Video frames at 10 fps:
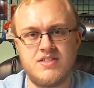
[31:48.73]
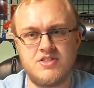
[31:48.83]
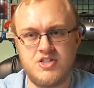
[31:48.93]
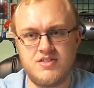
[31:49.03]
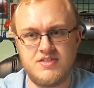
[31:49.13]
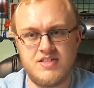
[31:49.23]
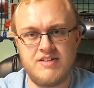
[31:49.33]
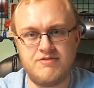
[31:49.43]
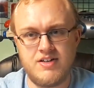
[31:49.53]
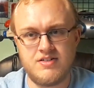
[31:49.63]
such as
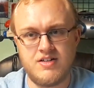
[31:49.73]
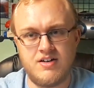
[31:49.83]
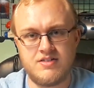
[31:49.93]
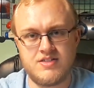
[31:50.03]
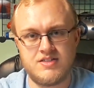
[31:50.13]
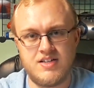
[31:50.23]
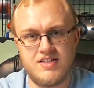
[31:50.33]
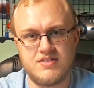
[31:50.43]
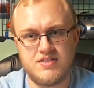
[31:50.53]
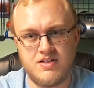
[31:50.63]
DeviantArt and
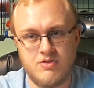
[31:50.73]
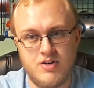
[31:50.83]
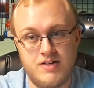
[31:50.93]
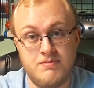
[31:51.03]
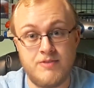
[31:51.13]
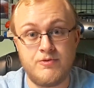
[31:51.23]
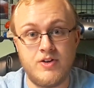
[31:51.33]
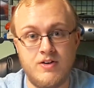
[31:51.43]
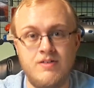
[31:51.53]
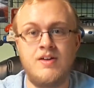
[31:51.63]
Instagram, if
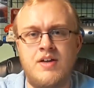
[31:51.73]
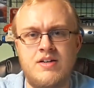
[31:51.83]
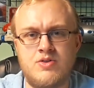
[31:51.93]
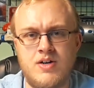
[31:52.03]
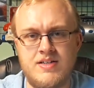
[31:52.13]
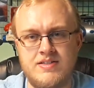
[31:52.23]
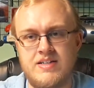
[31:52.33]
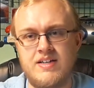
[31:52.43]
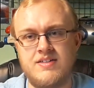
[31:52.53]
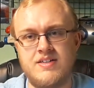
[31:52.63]
you're
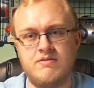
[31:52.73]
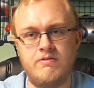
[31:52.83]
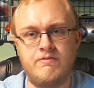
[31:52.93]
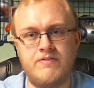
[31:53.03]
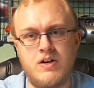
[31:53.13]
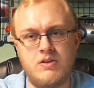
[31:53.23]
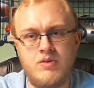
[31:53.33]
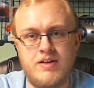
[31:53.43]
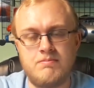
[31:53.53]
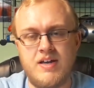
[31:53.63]
interested in
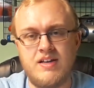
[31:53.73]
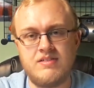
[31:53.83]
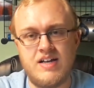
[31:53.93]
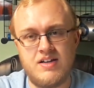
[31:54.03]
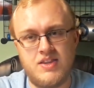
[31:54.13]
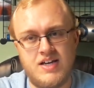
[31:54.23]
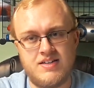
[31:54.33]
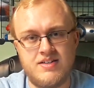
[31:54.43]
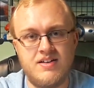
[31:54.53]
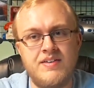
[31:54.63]
following me now
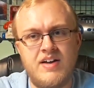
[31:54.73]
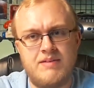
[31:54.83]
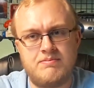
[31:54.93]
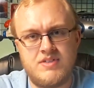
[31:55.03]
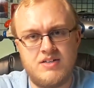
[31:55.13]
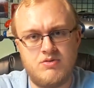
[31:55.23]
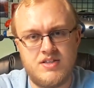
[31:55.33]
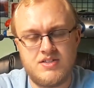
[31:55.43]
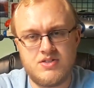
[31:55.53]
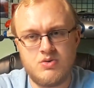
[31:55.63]
that I'm done
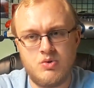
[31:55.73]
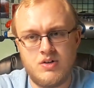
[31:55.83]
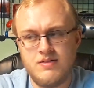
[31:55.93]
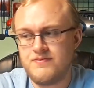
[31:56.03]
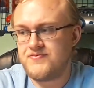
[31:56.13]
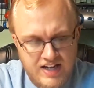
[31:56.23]
with school.